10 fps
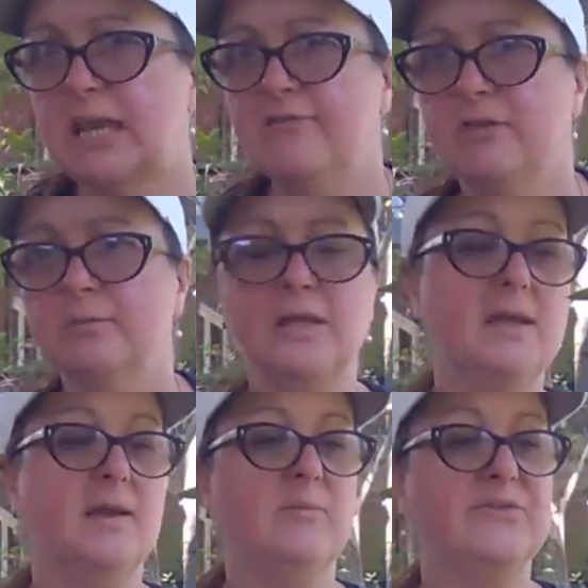I love them,
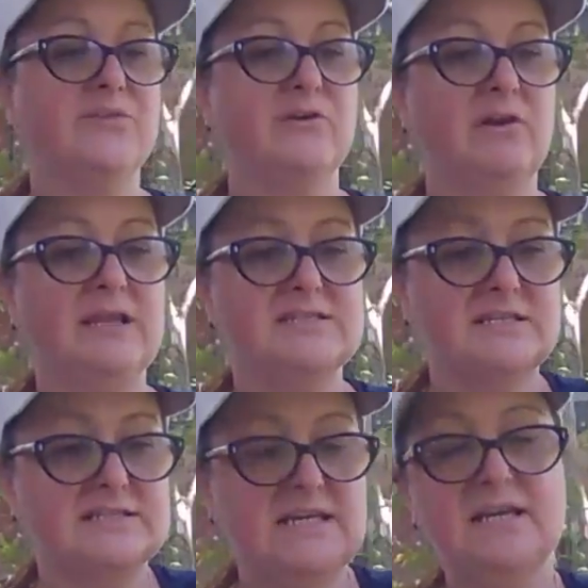but they're fairly
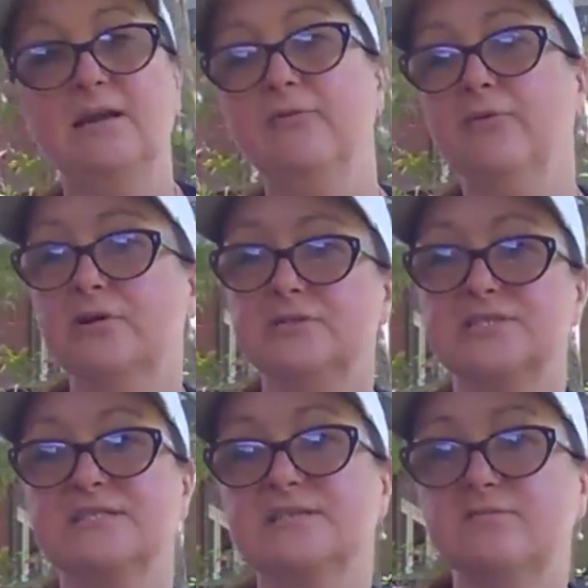easy to take care for.
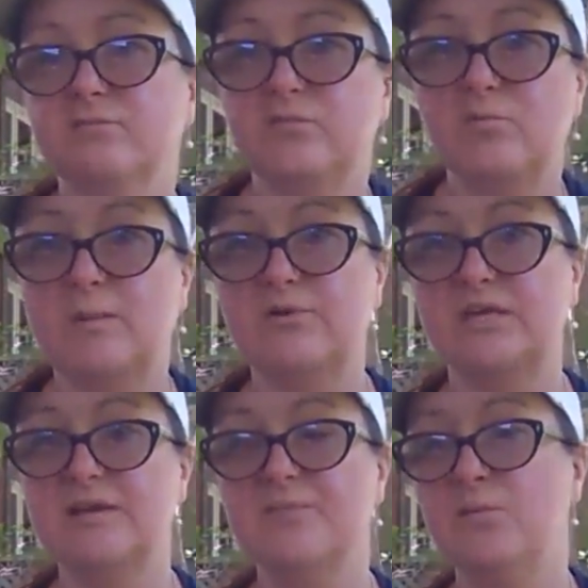Just remember to
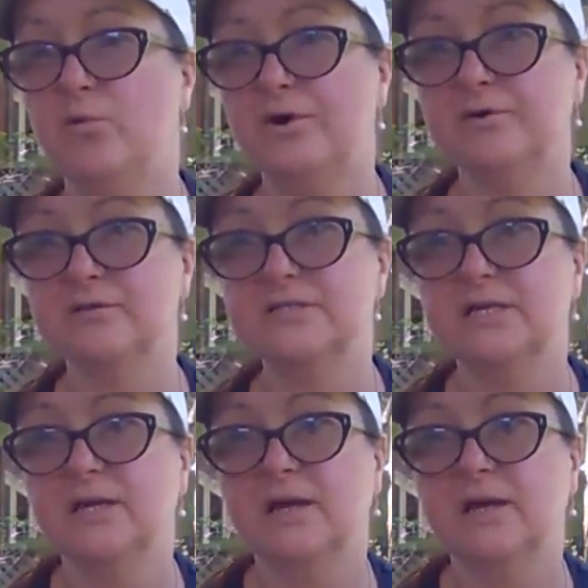keep them watered.